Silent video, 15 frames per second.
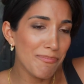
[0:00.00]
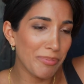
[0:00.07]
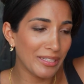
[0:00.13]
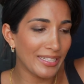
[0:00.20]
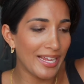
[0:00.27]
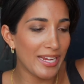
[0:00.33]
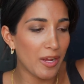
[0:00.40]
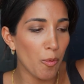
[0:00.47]
but
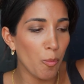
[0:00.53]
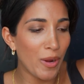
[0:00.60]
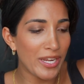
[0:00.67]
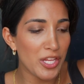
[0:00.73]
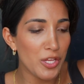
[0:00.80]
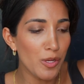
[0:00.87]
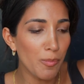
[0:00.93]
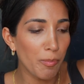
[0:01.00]
like
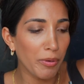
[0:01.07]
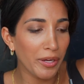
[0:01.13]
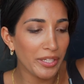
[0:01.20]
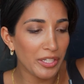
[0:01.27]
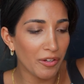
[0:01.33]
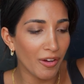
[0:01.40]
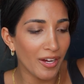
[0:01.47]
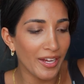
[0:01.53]
when you put
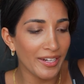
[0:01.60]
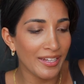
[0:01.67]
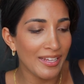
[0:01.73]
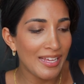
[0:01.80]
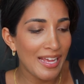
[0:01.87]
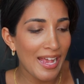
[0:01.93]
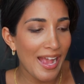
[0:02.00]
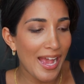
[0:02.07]
it on
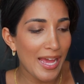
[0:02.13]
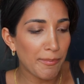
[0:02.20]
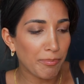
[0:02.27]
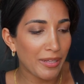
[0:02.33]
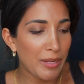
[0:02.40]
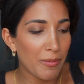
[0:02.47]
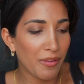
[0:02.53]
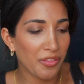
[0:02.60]
and
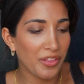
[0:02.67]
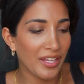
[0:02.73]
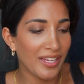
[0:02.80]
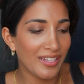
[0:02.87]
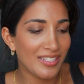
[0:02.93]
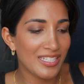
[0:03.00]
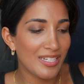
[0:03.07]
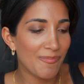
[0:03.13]
play with
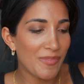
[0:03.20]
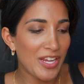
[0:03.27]
it,